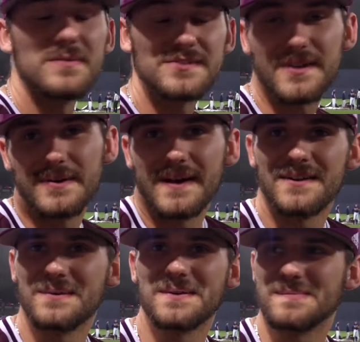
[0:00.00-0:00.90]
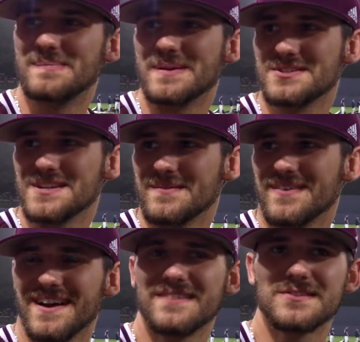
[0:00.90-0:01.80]
moon, so I don't want to pitch to him
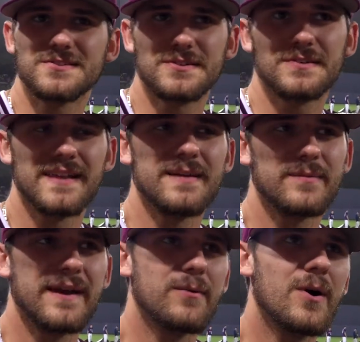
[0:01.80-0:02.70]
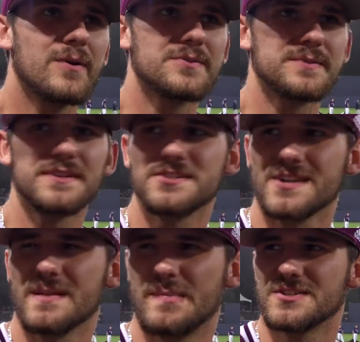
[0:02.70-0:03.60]
if I have to. So that walk was really
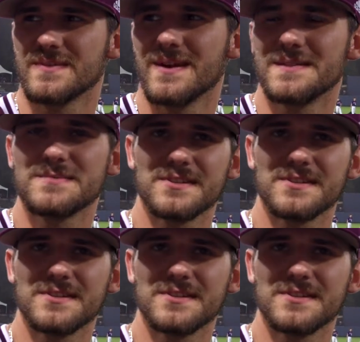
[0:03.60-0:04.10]
just pitch around him.